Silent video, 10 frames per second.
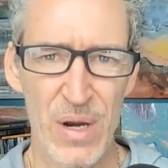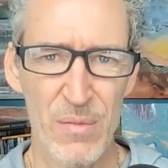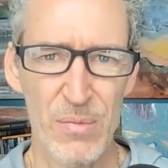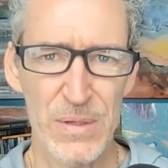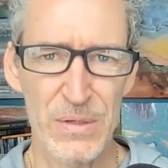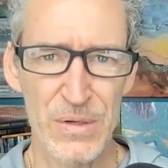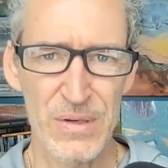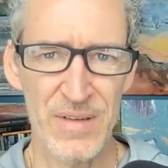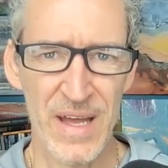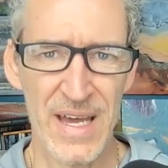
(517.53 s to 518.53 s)
probably
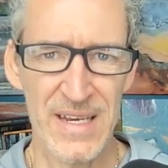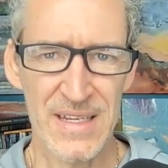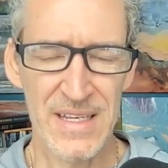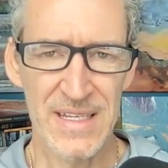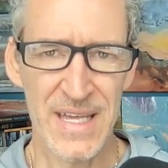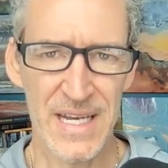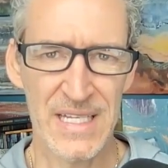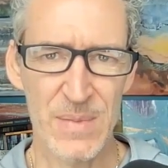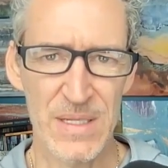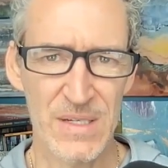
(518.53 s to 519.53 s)
could have added in had
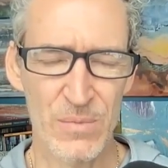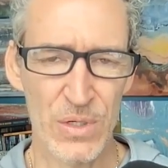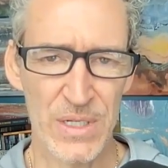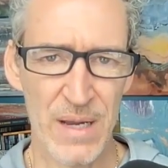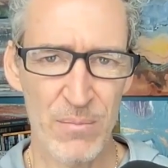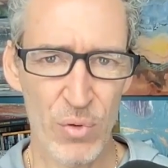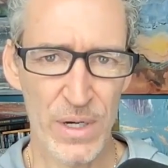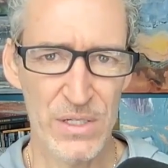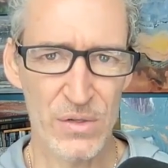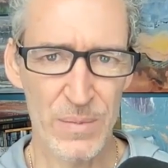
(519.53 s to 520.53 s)
I spent some more time
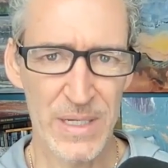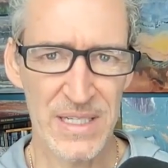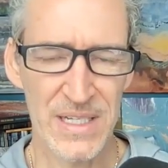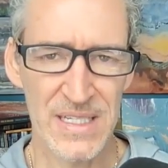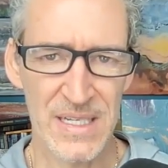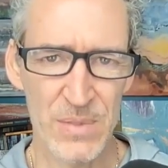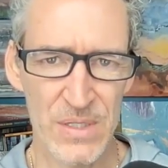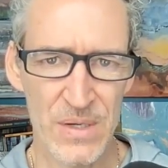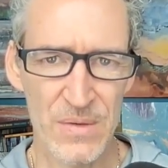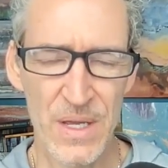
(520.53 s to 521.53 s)
brainstorming today's
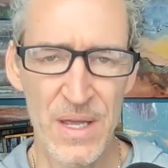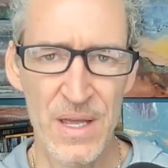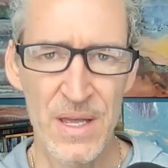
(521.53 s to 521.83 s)
episode.